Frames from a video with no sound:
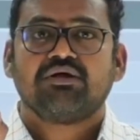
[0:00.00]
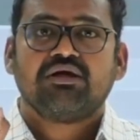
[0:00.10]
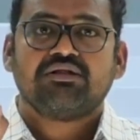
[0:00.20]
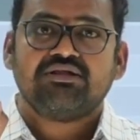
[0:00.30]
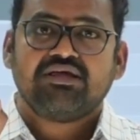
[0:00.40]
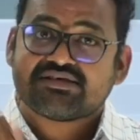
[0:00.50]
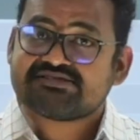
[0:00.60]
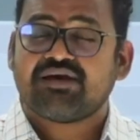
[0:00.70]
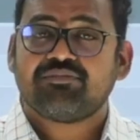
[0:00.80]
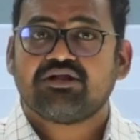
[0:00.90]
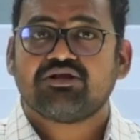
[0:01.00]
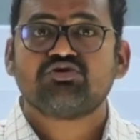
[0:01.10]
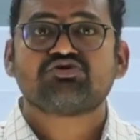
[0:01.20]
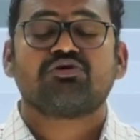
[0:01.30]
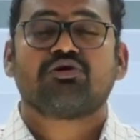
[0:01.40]
the examiner. You
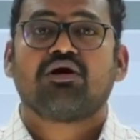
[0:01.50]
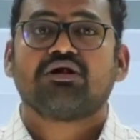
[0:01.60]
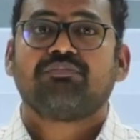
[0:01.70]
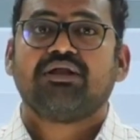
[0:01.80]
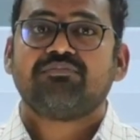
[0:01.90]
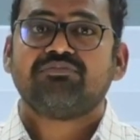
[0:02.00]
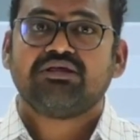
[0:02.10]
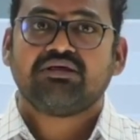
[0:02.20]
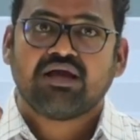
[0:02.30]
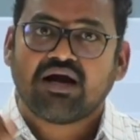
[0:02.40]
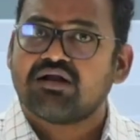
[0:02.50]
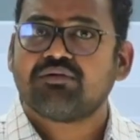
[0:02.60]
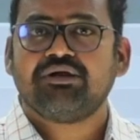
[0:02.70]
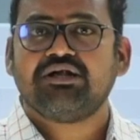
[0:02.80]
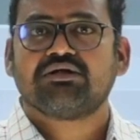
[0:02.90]
should not blame the
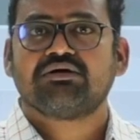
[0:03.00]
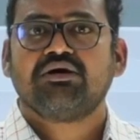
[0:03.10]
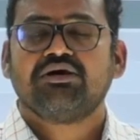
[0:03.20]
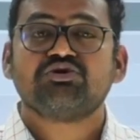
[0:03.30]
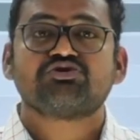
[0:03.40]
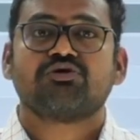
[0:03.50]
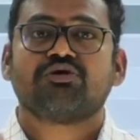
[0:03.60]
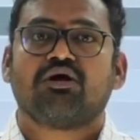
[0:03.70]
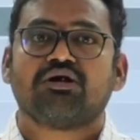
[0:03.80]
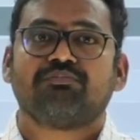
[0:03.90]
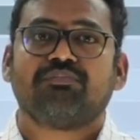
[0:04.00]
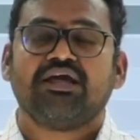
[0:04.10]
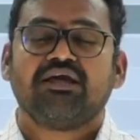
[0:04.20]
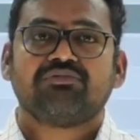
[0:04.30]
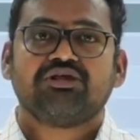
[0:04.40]
government. You should not
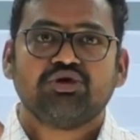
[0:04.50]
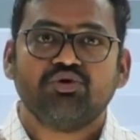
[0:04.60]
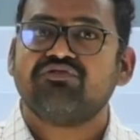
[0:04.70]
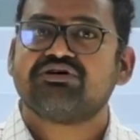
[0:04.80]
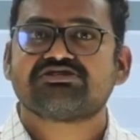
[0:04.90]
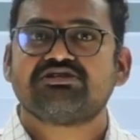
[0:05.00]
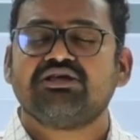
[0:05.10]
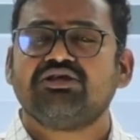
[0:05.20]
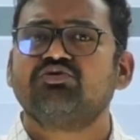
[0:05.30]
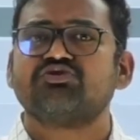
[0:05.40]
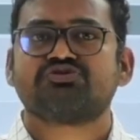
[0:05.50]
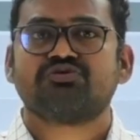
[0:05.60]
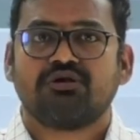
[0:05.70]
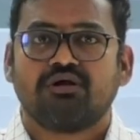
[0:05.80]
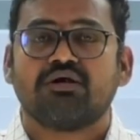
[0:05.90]
blame the university. You should
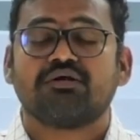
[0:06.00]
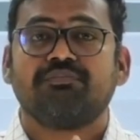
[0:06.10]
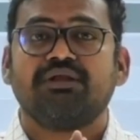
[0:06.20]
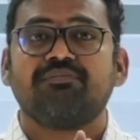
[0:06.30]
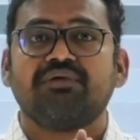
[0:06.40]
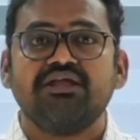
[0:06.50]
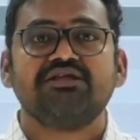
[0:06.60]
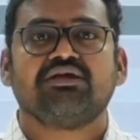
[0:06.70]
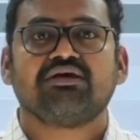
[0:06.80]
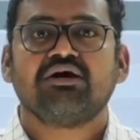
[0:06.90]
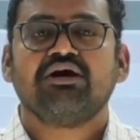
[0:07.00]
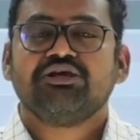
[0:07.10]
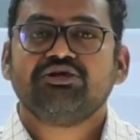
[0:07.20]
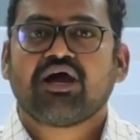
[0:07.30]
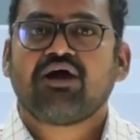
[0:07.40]
not blame anything.
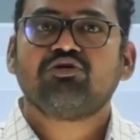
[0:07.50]
You have to